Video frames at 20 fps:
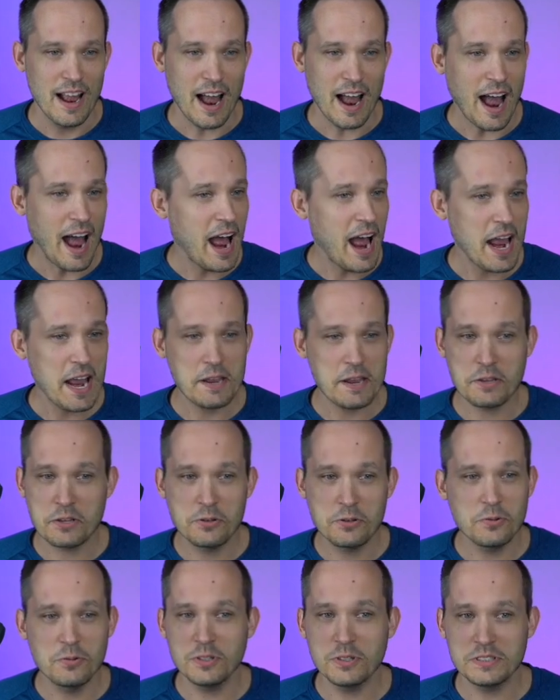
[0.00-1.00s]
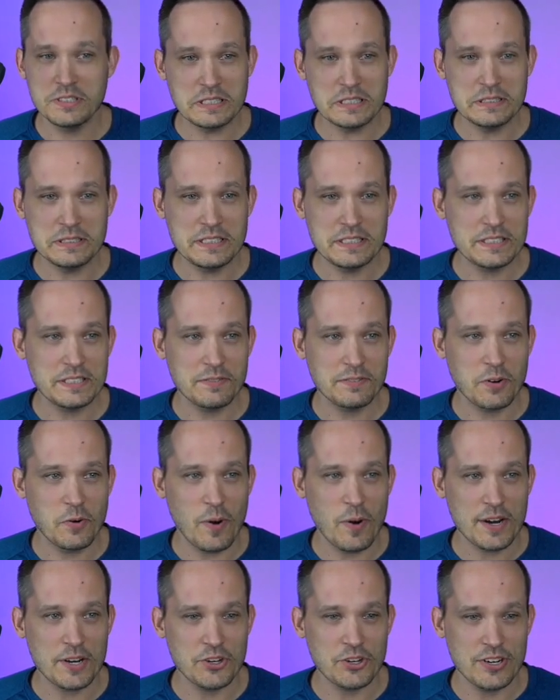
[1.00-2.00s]
I Googled a list of
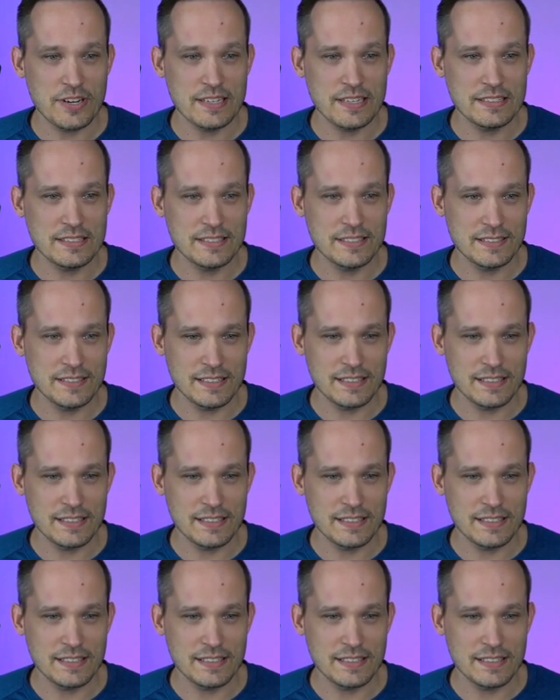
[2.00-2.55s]
questions.